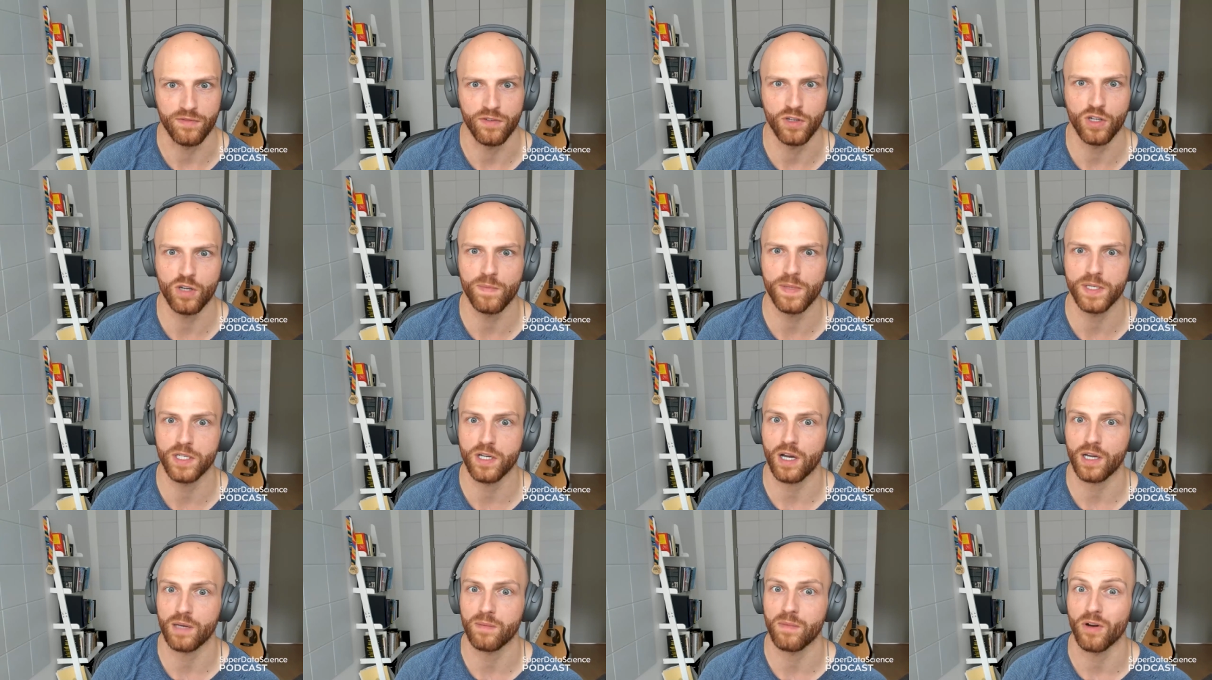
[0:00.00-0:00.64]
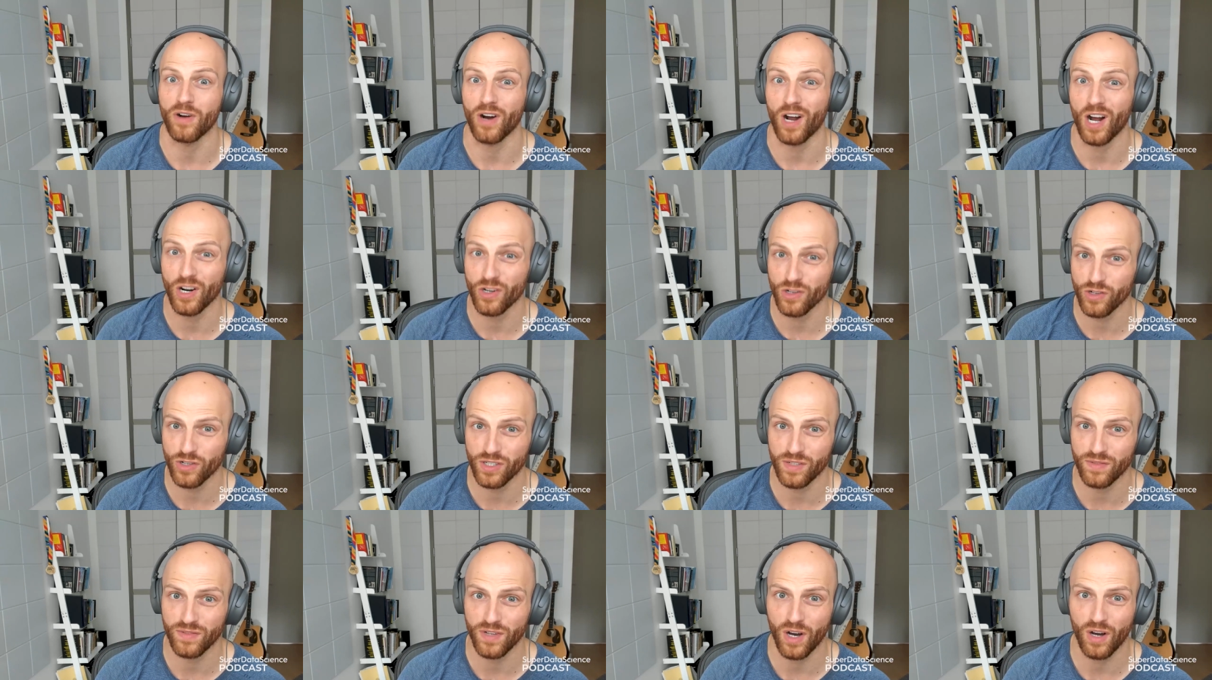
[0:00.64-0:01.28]
You could be talking about
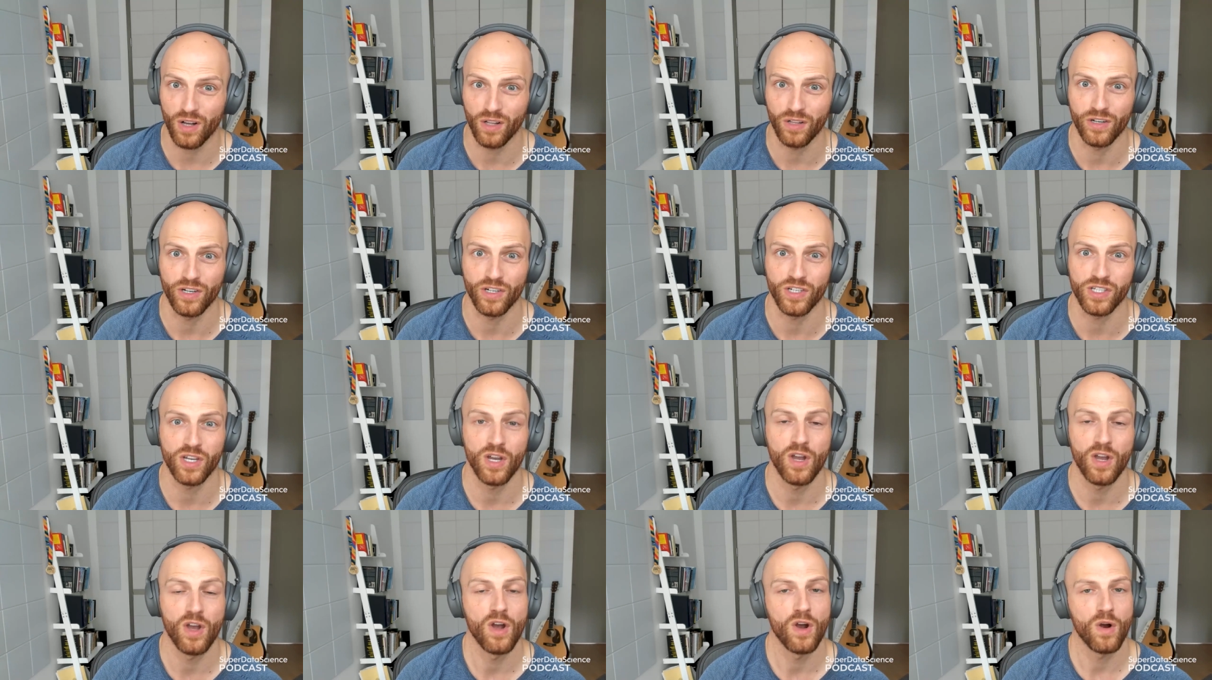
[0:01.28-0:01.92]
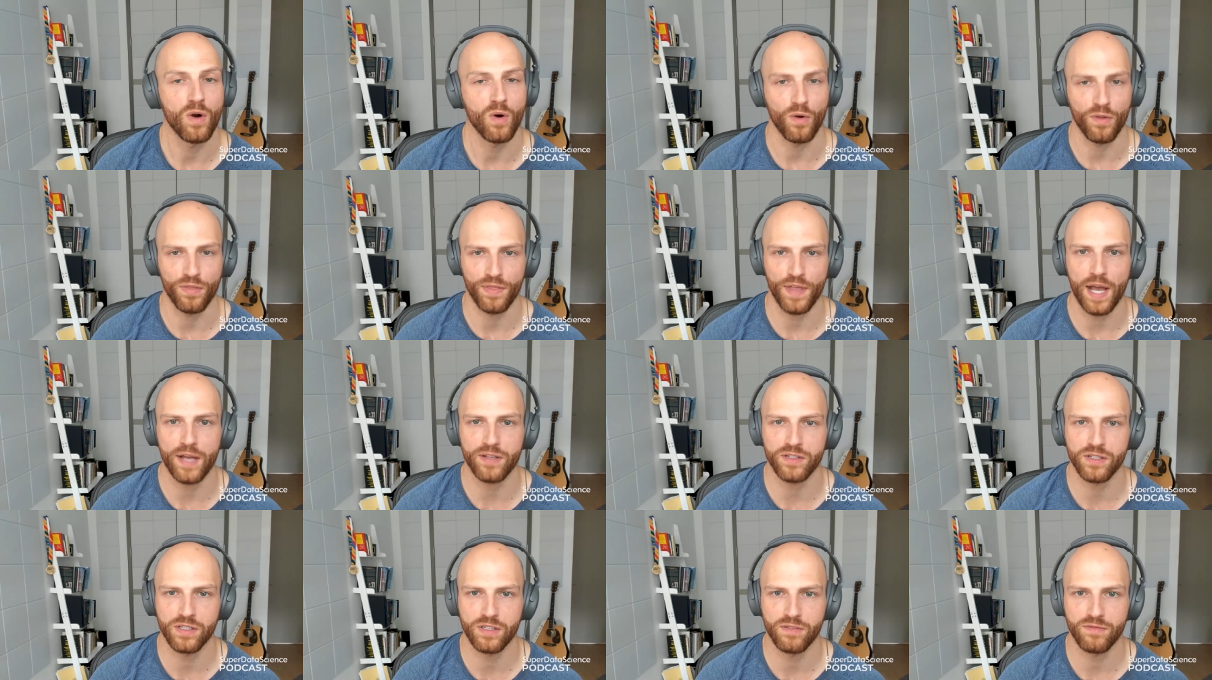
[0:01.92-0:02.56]
hundreds of dollars or
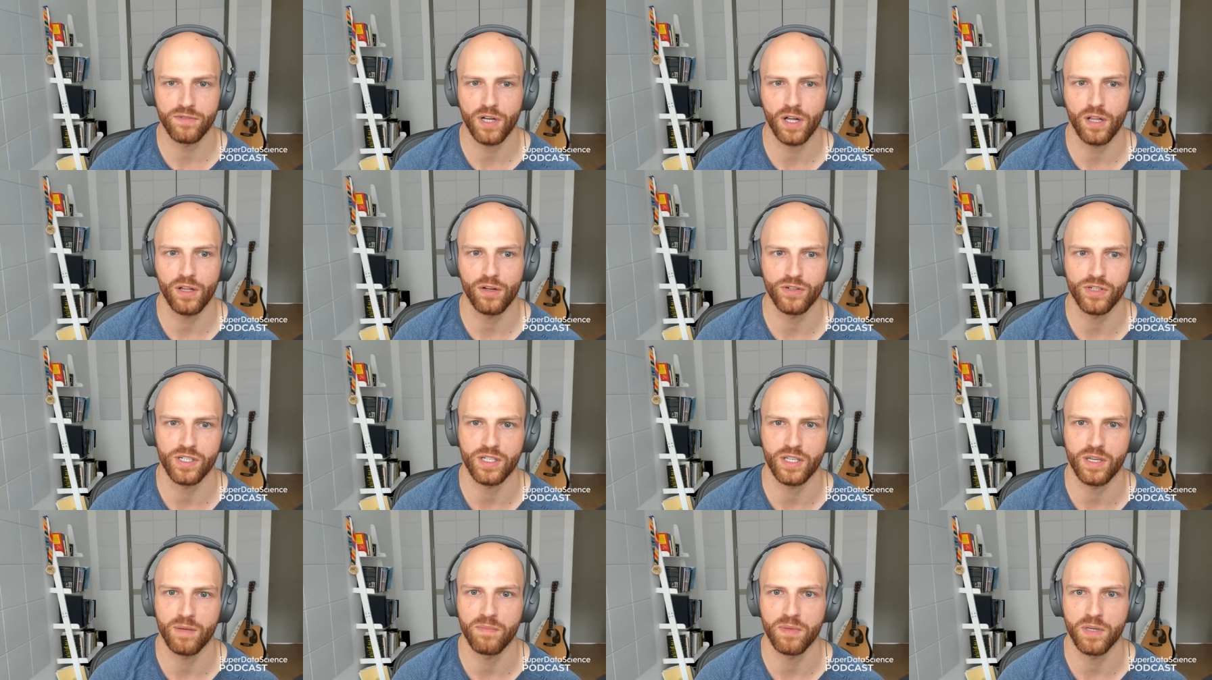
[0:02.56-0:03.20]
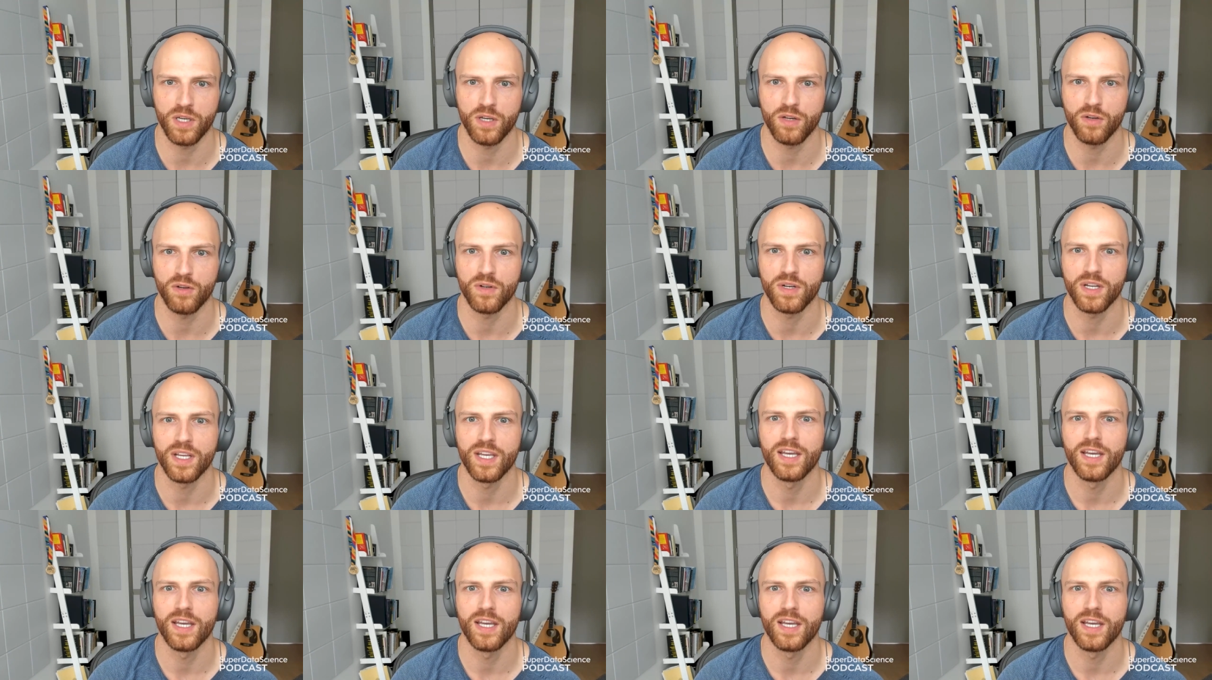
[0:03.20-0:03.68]
thousands of dollars in compute